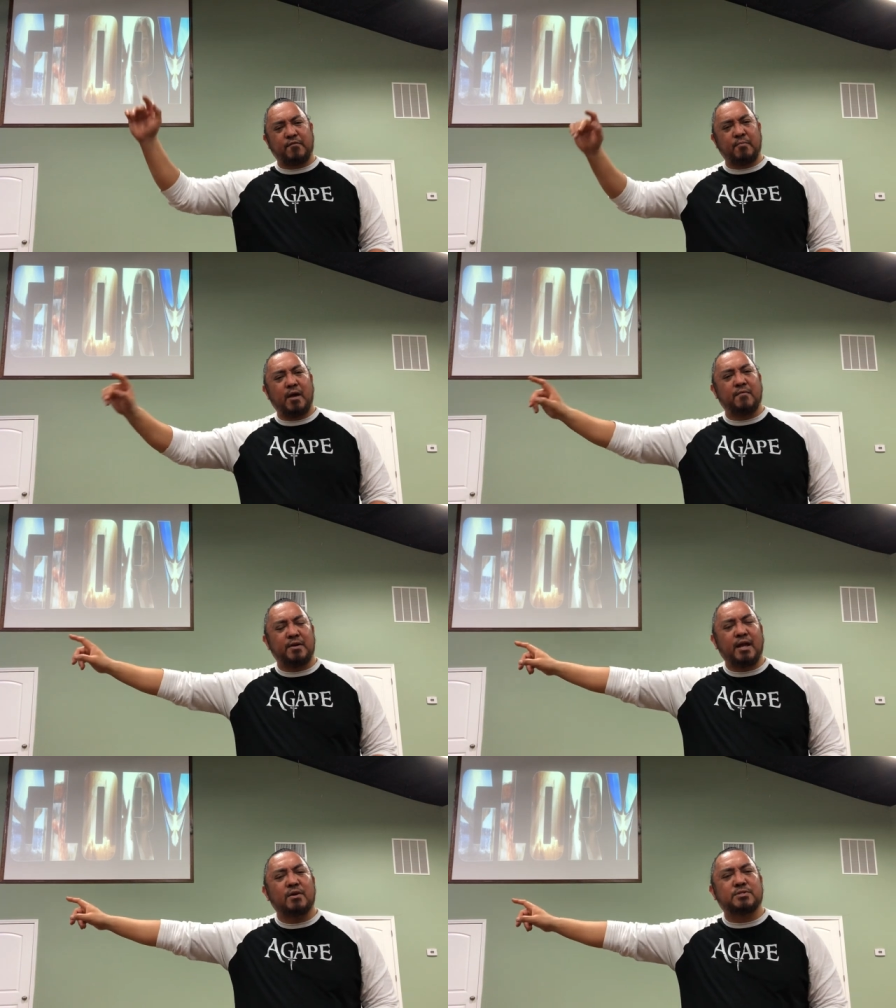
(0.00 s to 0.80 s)
from
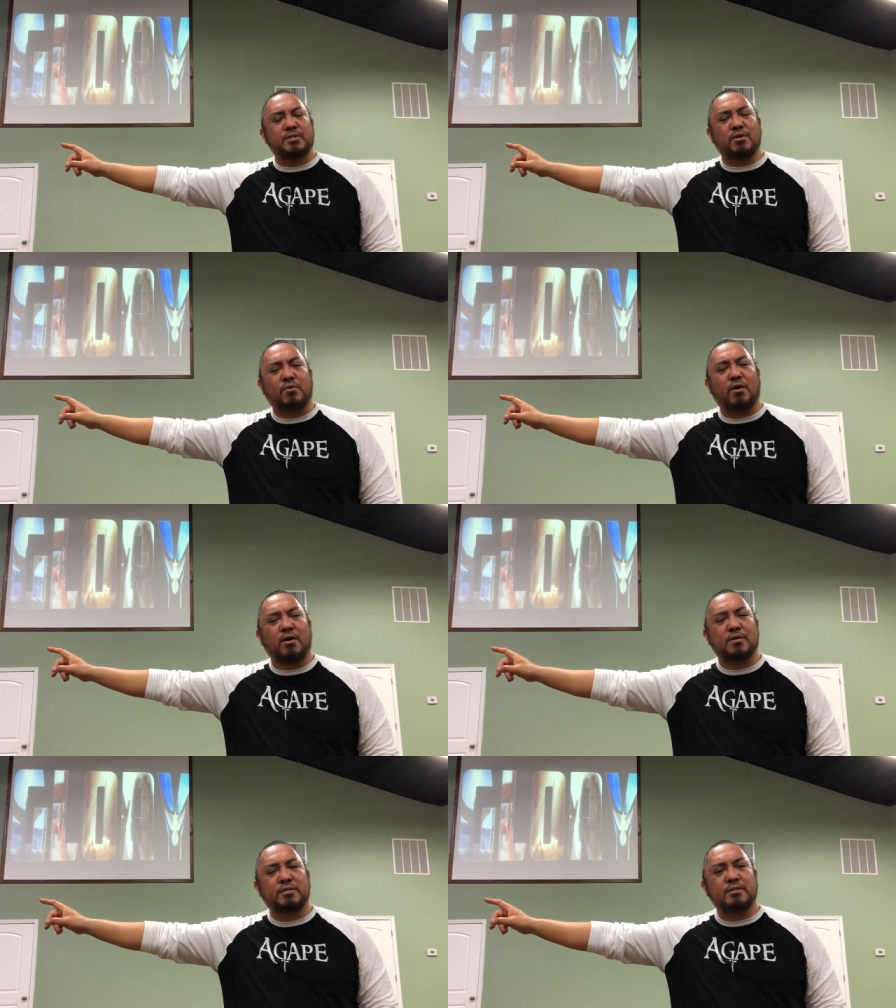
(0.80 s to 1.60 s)
heaven, nailed to the
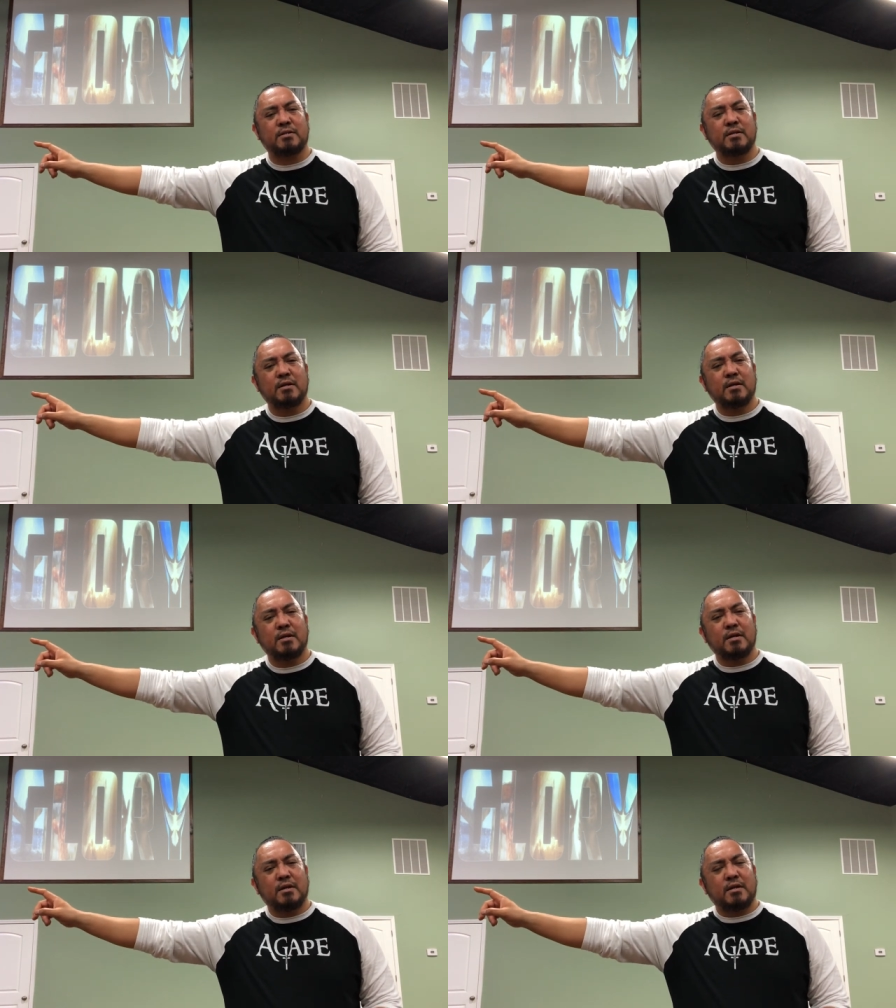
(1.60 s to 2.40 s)
cross,
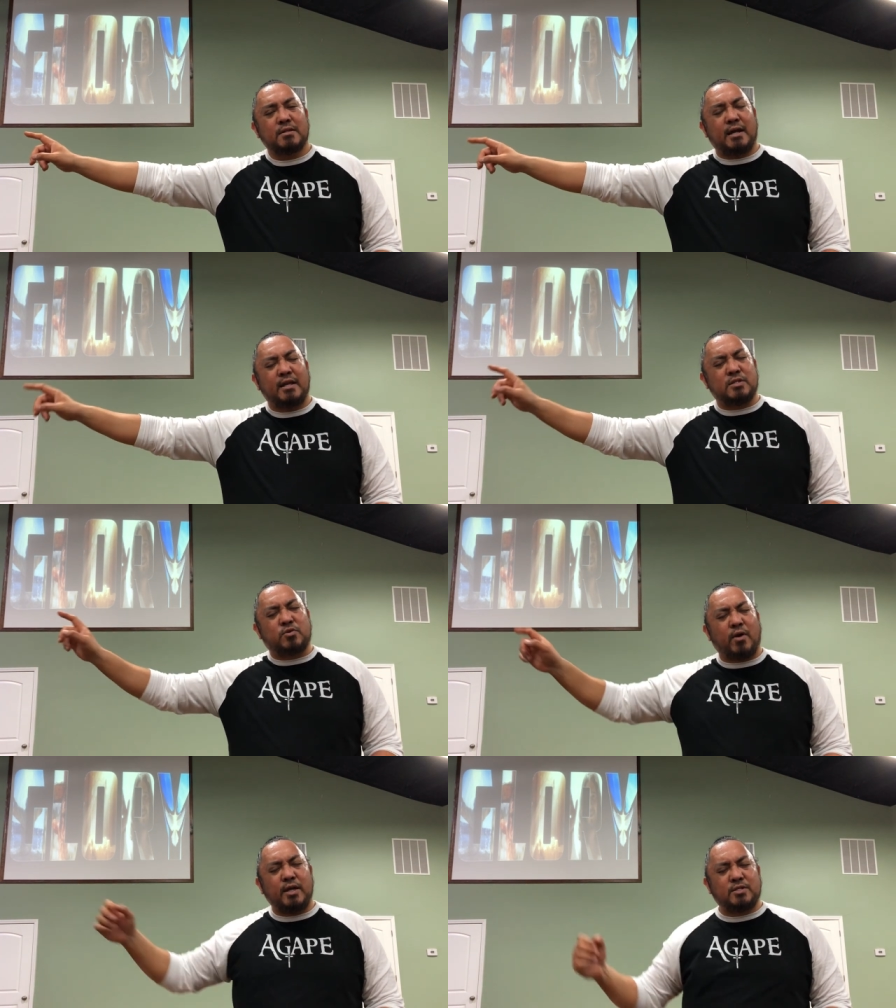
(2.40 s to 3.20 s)
that His
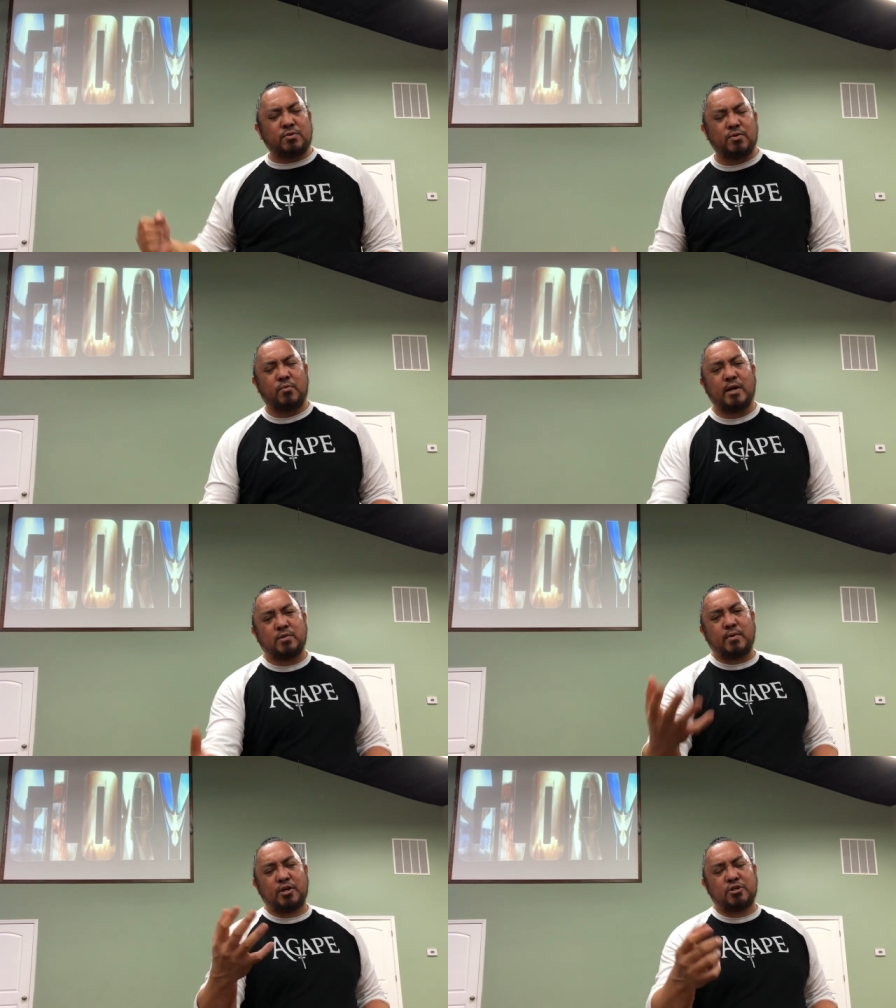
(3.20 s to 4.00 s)
grace through the
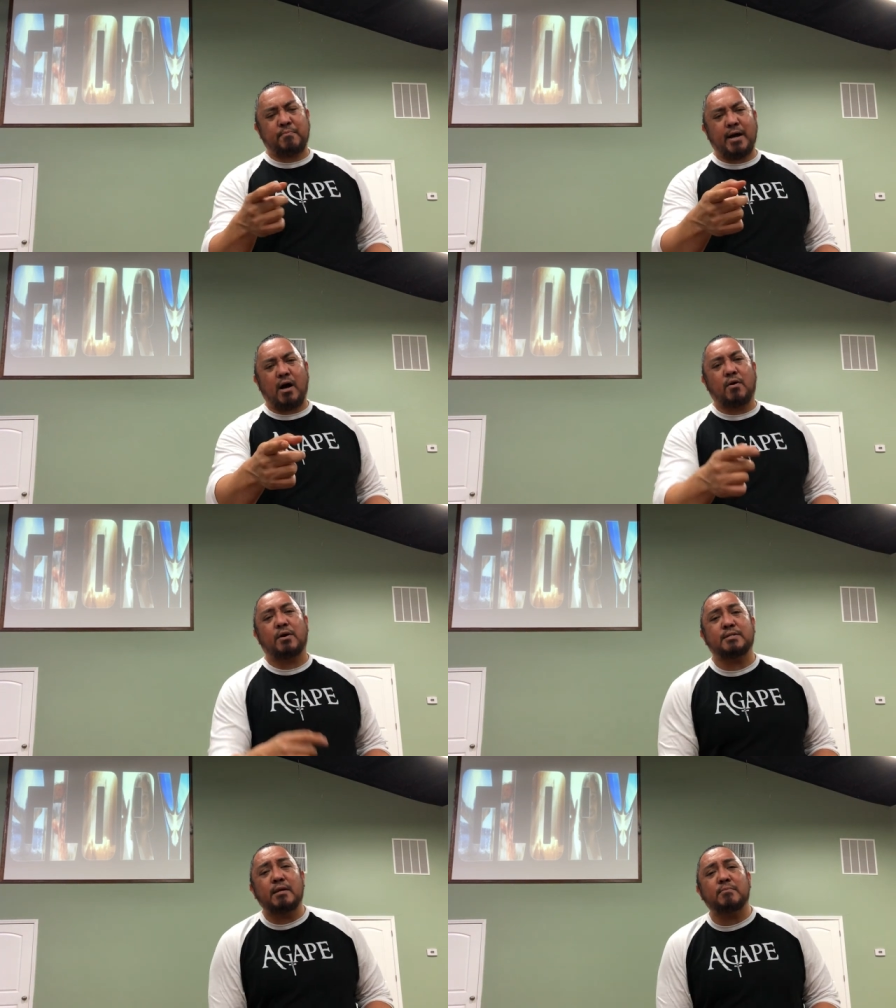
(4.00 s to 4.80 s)
resurrection power,
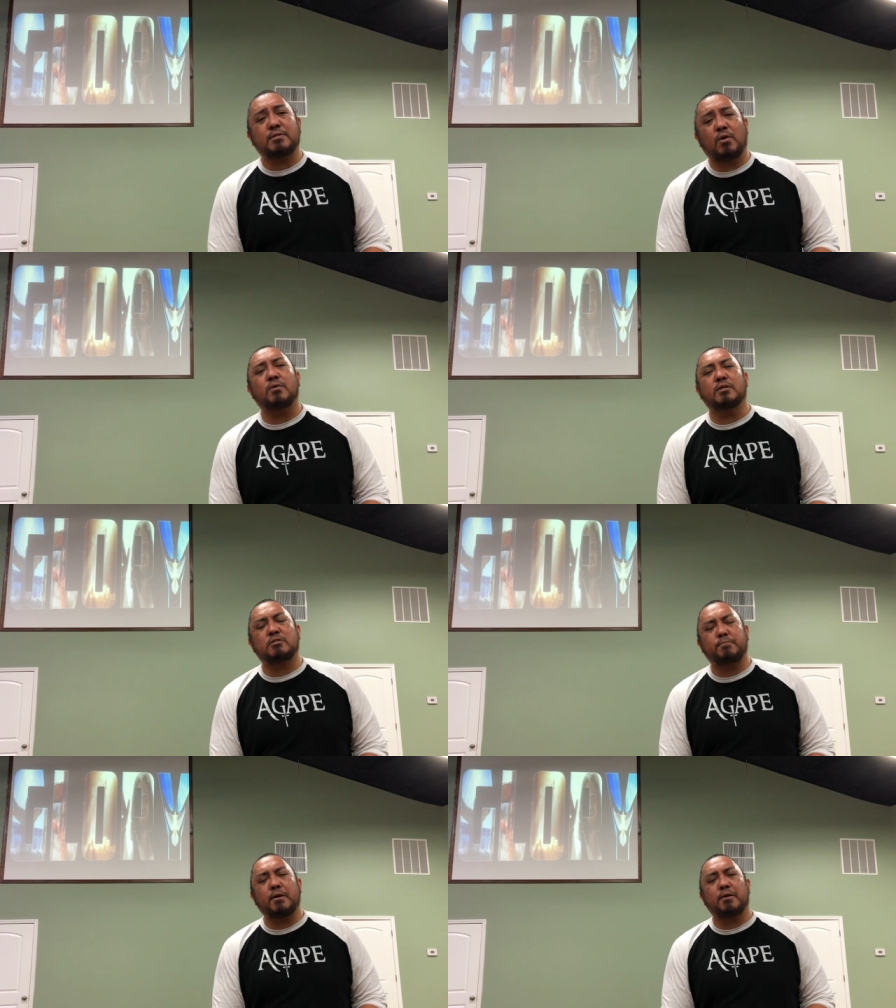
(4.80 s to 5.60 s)
His name is Holy
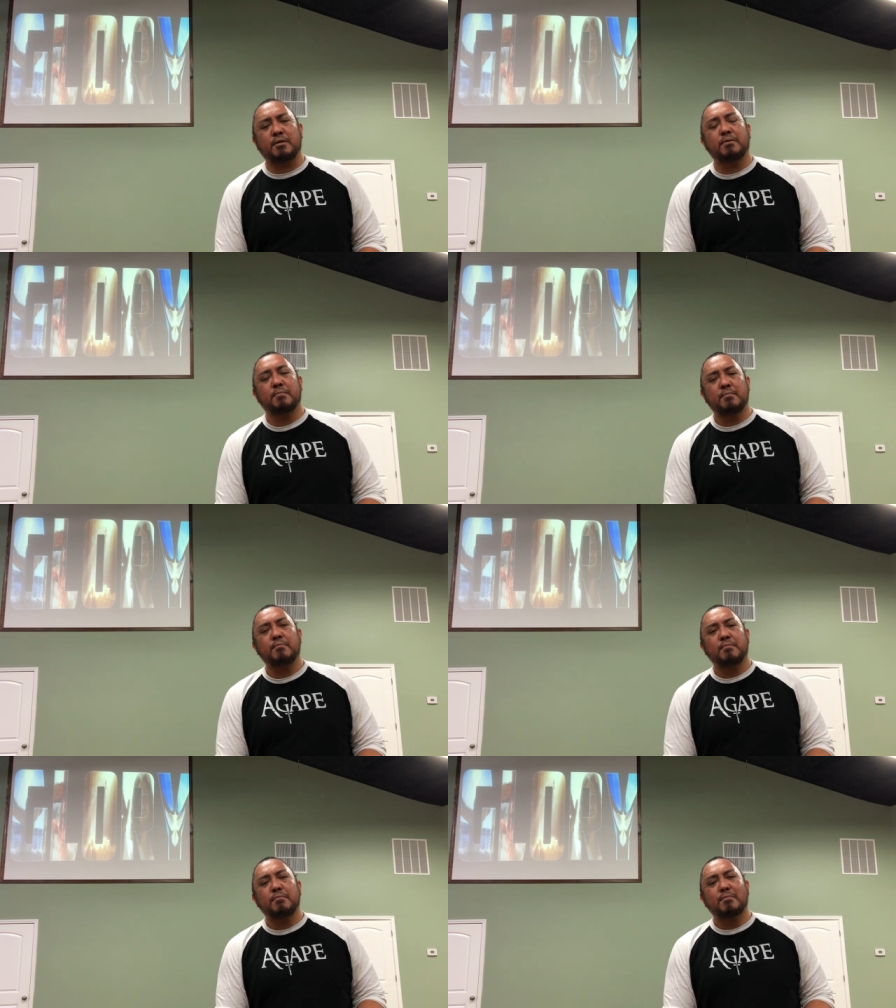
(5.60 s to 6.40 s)
Spirit,
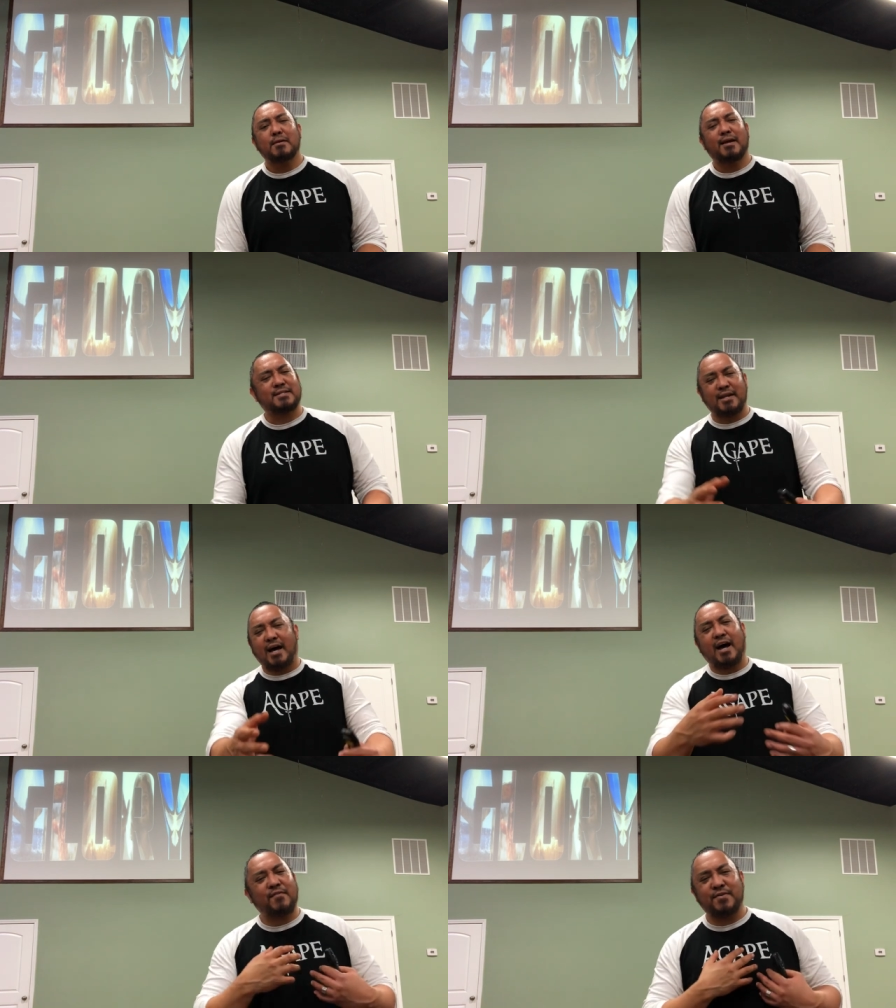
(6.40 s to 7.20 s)
is
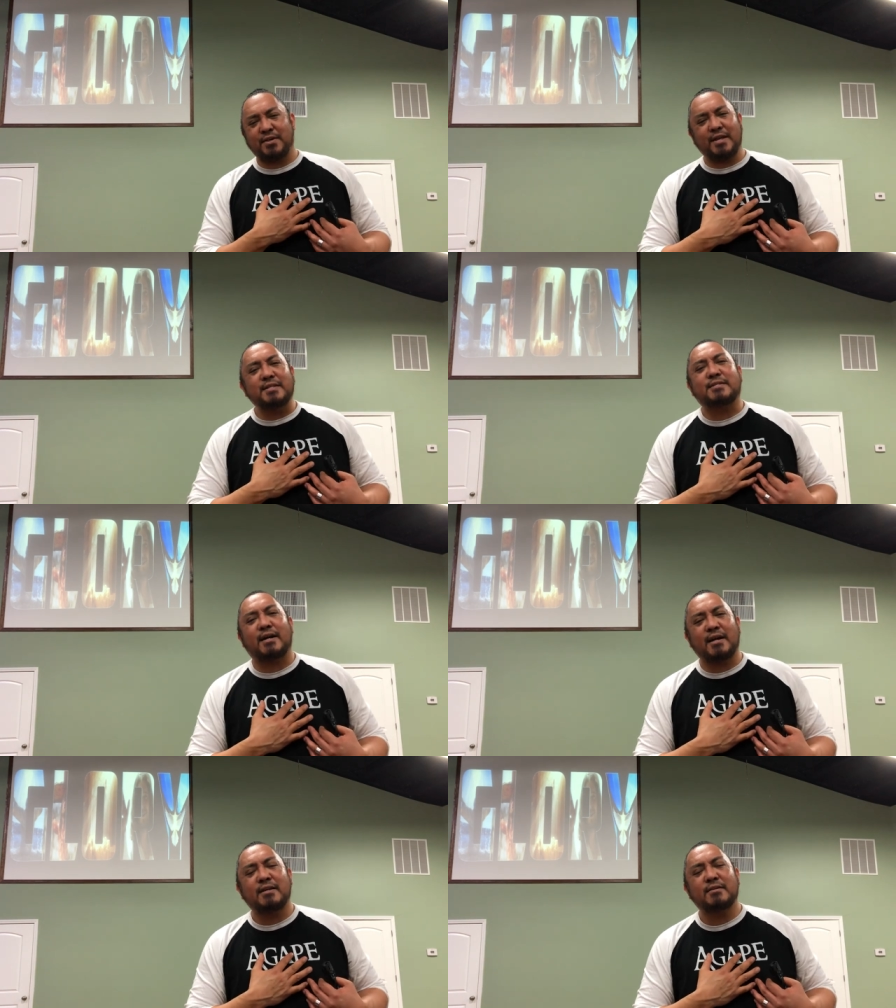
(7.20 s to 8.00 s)
alive in the
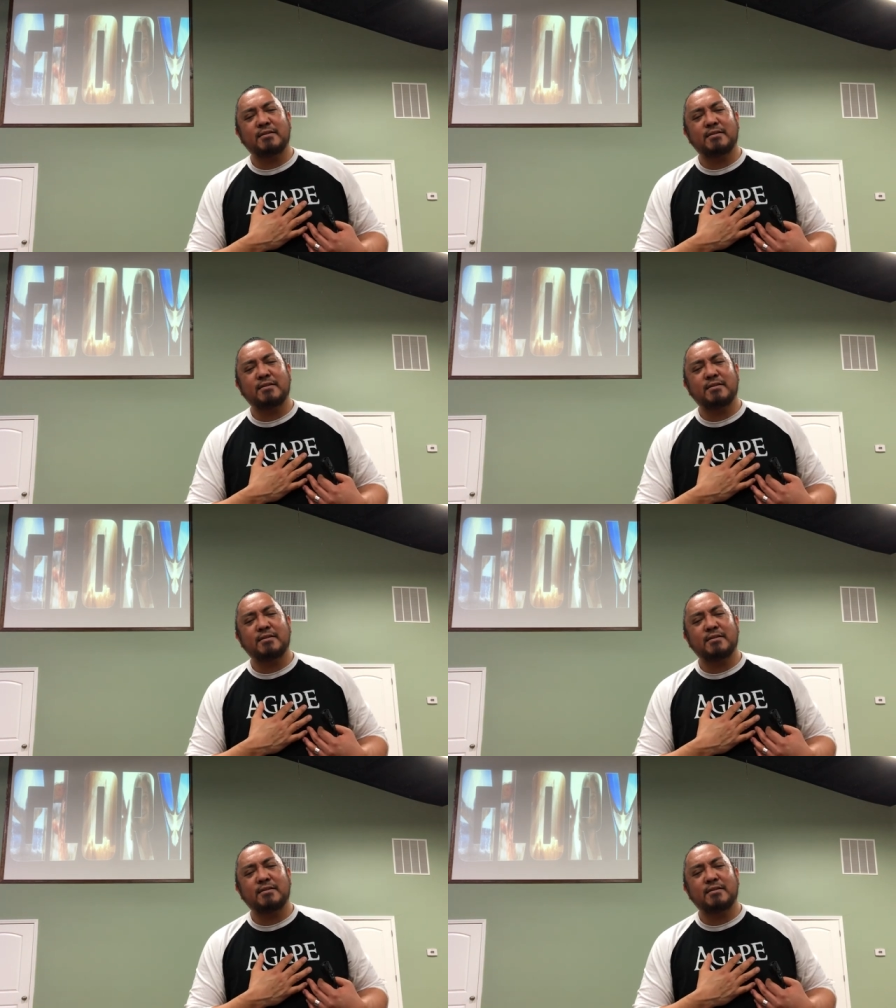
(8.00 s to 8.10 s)
inside.